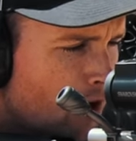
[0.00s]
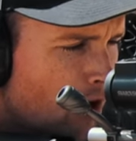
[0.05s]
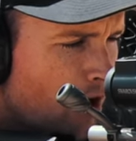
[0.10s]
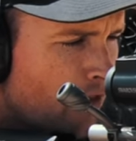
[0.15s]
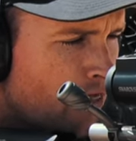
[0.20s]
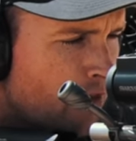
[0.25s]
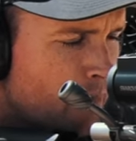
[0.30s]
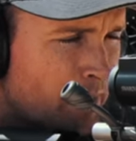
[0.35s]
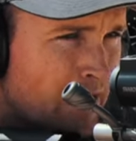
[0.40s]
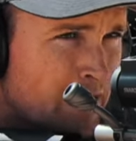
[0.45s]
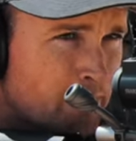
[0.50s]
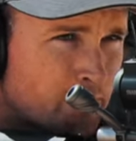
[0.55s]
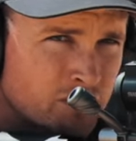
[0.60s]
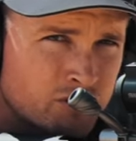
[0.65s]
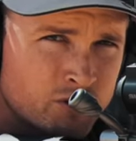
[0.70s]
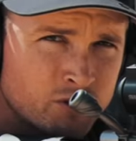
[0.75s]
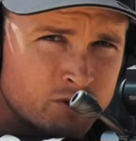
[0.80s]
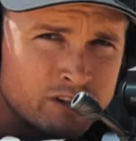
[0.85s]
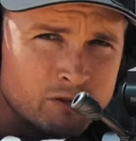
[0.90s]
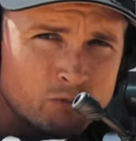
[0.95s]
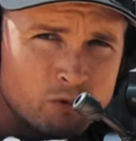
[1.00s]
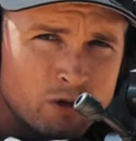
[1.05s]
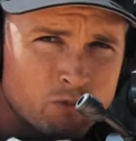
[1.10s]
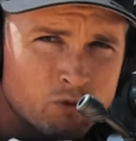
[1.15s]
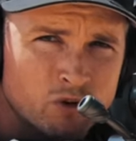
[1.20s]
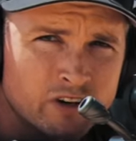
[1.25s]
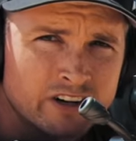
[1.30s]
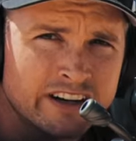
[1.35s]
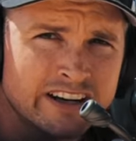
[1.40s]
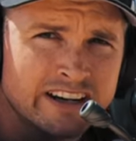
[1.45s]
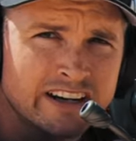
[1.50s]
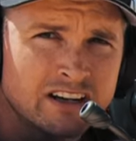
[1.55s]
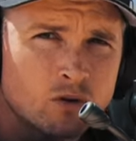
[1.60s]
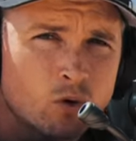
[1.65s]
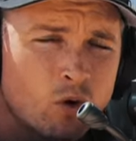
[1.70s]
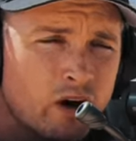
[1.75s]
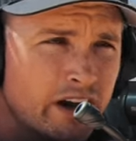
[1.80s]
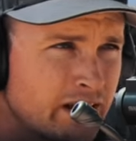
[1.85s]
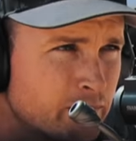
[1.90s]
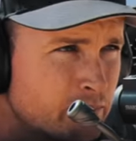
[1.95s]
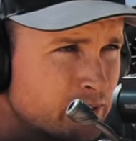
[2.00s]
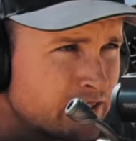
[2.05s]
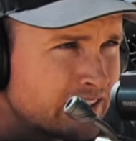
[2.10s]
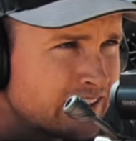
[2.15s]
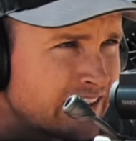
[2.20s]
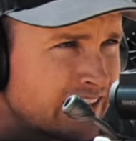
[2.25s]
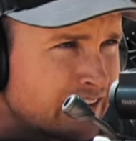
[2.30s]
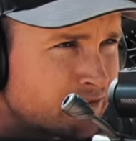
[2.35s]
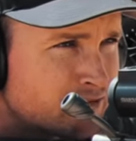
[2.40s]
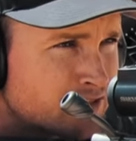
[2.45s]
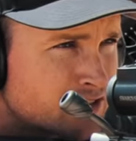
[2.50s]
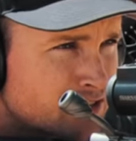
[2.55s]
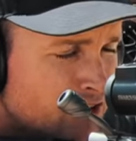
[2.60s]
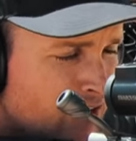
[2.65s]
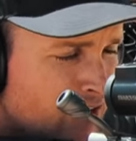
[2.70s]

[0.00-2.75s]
on the paper too, that we were hitting quite a bit left.